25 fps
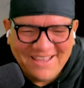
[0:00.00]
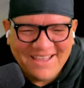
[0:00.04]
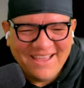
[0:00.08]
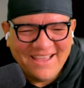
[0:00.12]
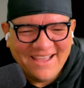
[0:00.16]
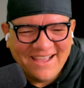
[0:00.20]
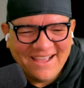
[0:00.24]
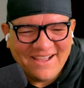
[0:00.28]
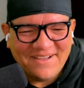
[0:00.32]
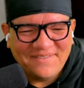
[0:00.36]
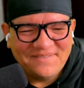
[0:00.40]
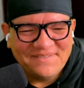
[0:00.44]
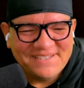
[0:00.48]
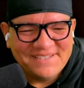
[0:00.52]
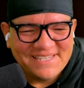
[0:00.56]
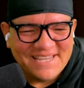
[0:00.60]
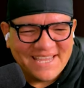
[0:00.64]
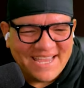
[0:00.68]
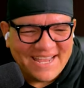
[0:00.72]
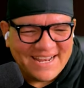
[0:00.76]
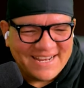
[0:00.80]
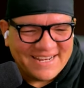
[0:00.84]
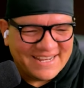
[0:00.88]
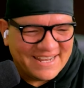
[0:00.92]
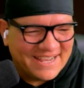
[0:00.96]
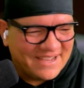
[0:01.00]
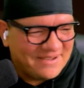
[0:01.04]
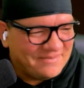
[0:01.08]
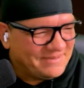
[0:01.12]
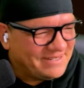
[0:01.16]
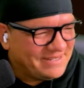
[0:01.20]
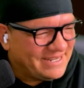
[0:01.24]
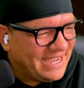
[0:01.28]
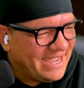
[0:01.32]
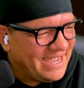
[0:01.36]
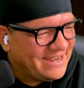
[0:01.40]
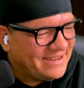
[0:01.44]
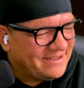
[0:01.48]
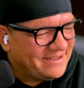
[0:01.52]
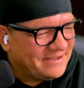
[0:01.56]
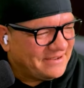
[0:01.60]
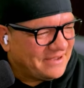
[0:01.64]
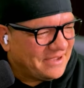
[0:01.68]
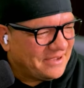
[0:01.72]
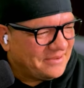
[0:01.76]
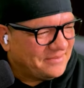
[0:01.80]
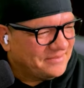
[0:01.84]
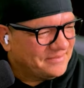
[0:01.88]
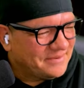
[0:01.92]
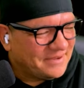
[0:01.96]
I'm dead. I'm dead.
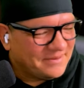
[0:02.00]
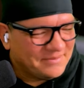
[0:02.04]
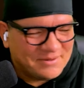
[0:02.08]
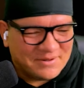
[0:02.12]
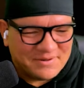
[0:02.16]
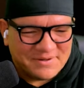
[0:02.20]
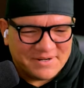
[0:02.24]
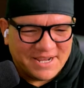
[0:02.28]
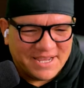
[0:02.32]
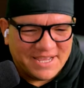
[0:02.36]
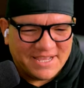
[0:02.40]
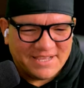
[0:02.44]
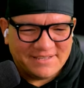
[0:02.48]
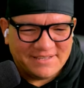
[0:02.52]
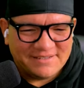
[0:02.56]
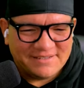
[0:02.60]
I'm going to hell.